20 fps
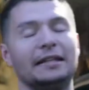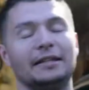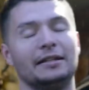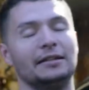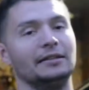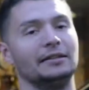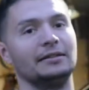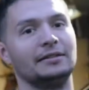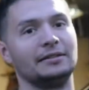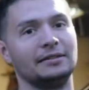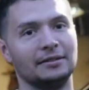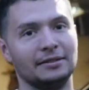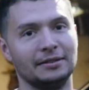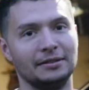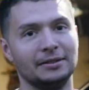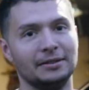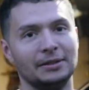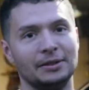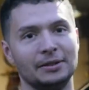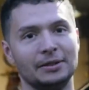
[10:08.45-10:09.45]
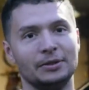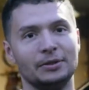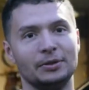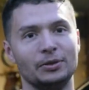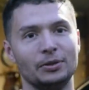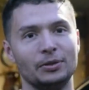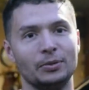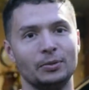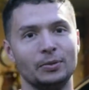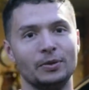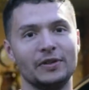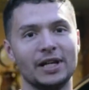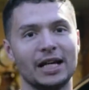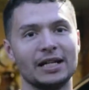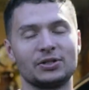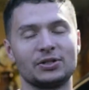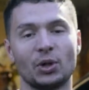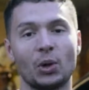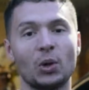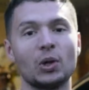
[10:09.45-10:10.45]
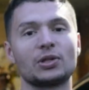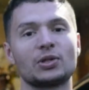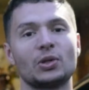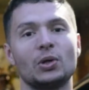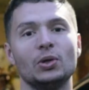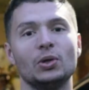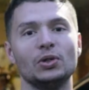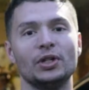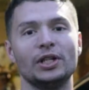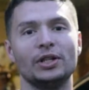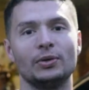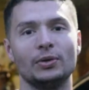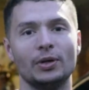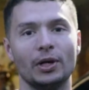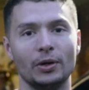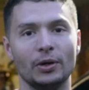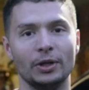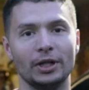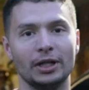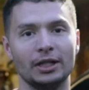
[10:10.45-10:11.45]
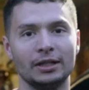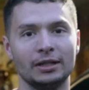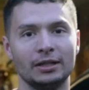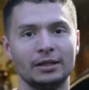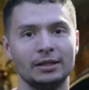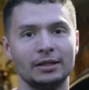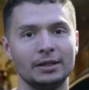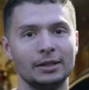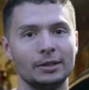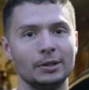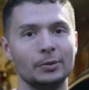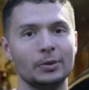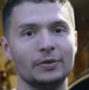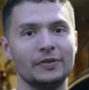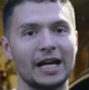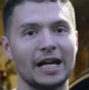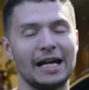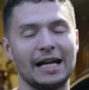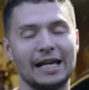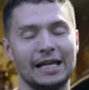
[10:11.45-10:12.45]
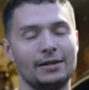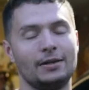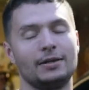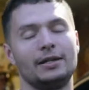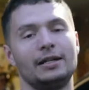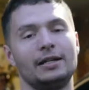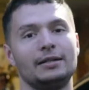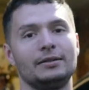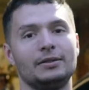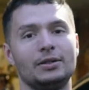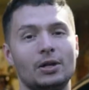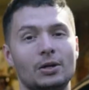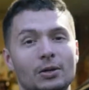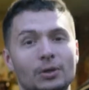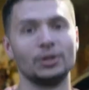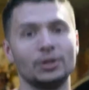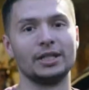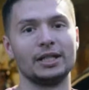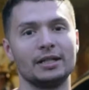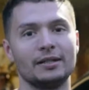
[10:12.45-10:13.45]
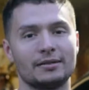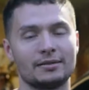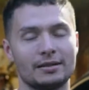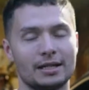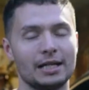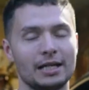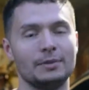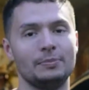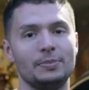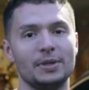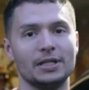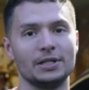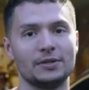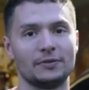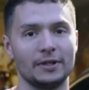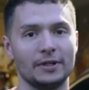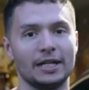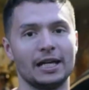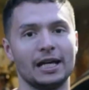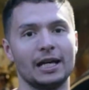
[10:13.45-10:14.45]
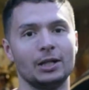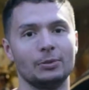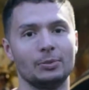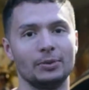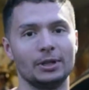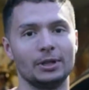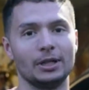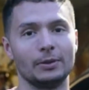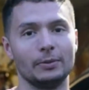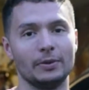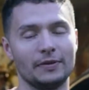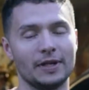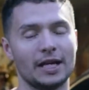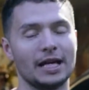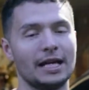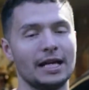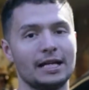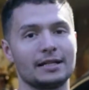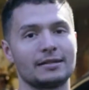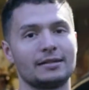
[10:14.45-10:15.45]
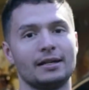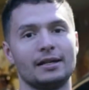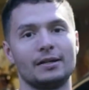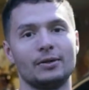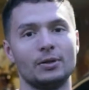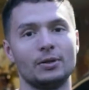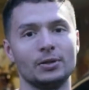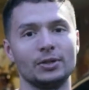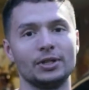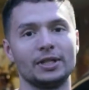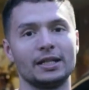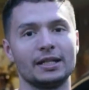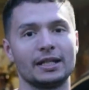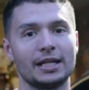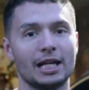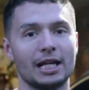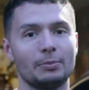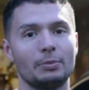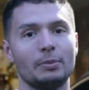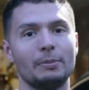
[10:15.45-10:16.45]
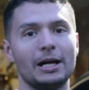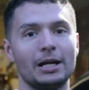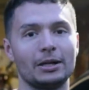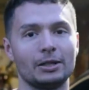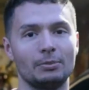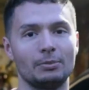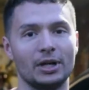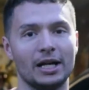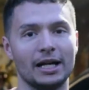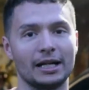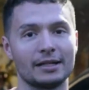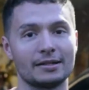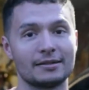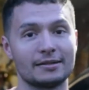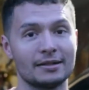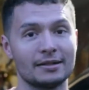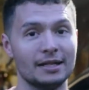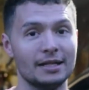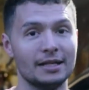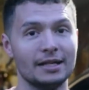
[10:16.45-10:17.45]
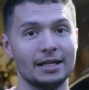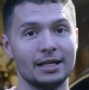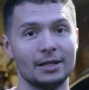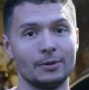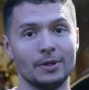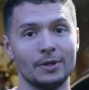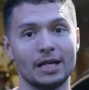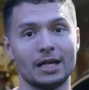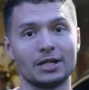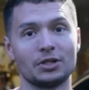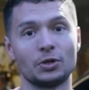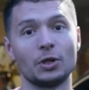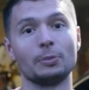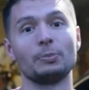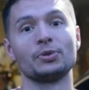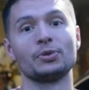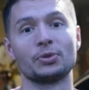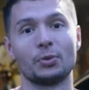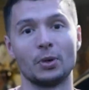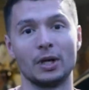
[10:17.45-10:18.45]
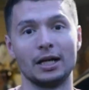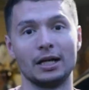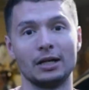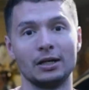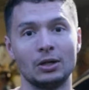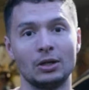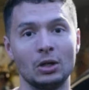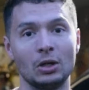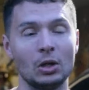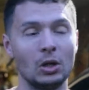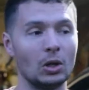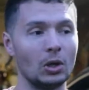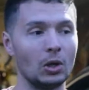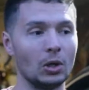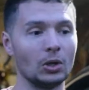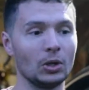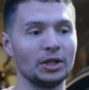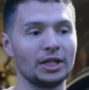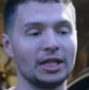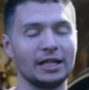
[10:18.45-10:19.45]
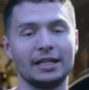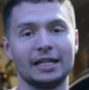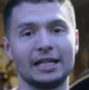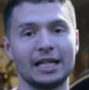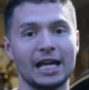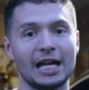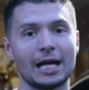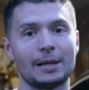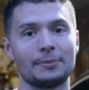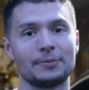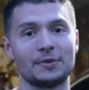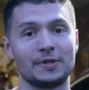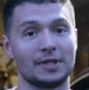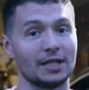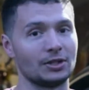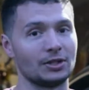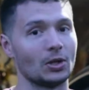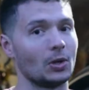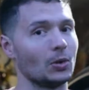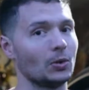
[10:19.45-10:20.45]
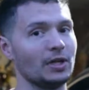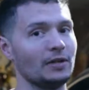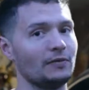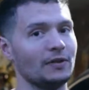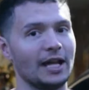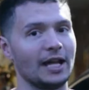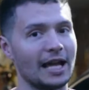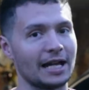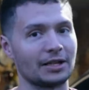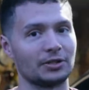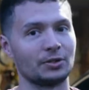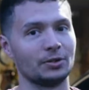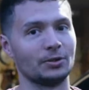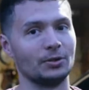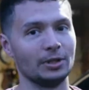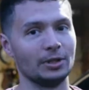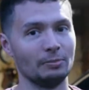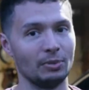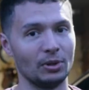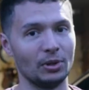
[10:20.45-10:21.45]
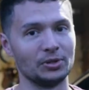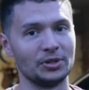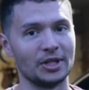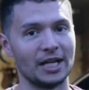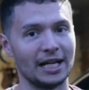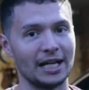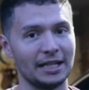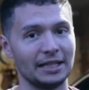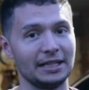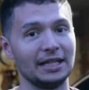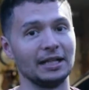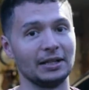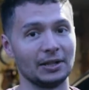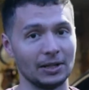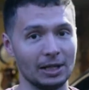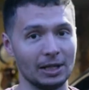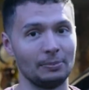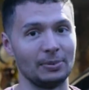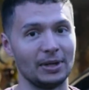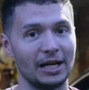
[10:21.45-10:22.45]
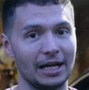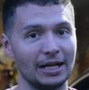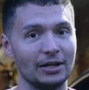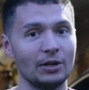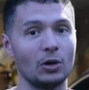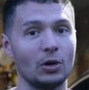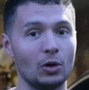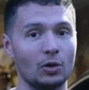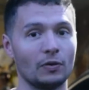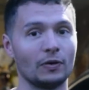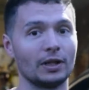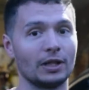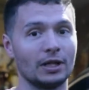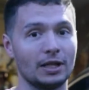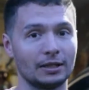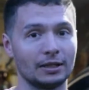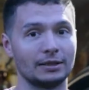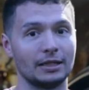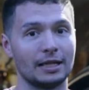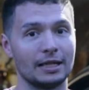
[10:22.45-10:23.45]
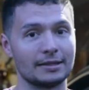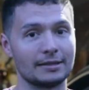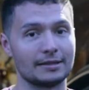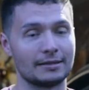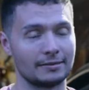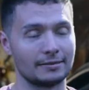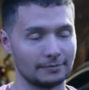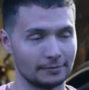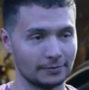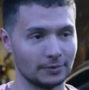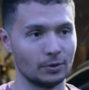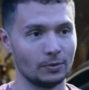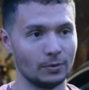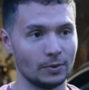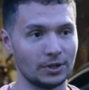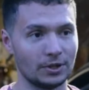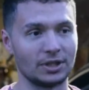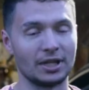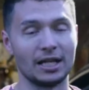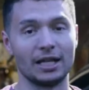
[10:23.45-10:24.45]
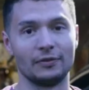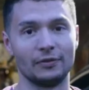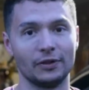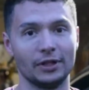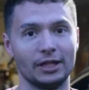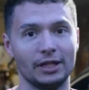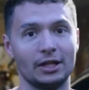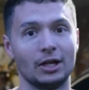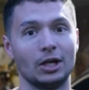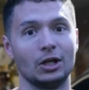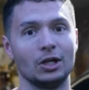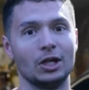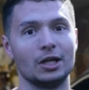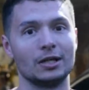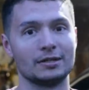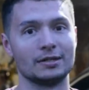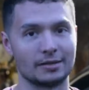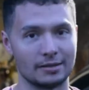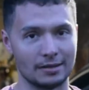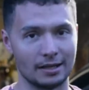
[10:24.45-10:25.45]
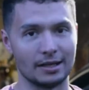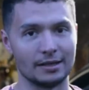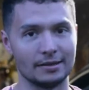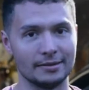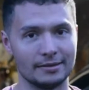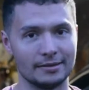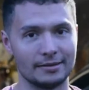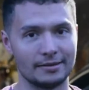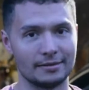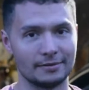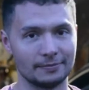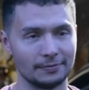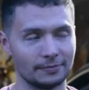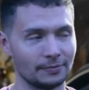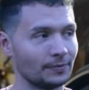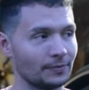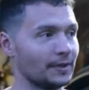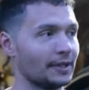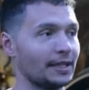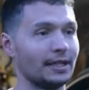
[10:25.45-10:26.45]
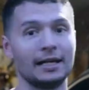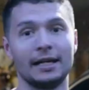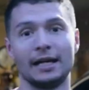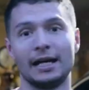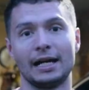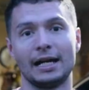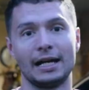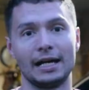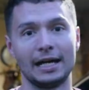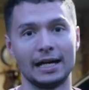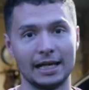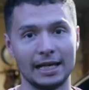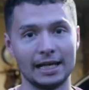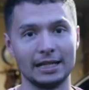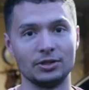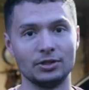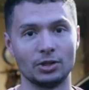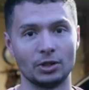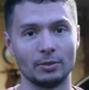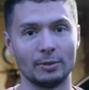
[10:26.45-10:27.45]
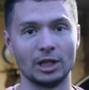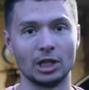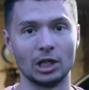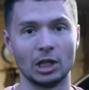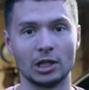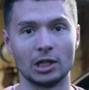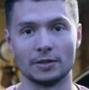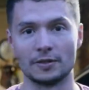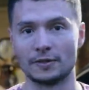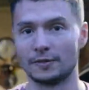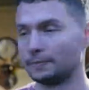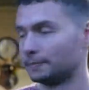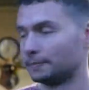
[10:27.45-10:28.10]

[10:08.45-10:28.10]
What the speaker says: We've got Torx holding in the rotor. We've got Allen head holding in the slide pins for the caliper. We've got hex head holding in the caliper mounting brackets. And we got triple square holding in the caps that don't even actually bolt on, they clip on over the lug nuts, which thankfully are lug studs. I hate German cars.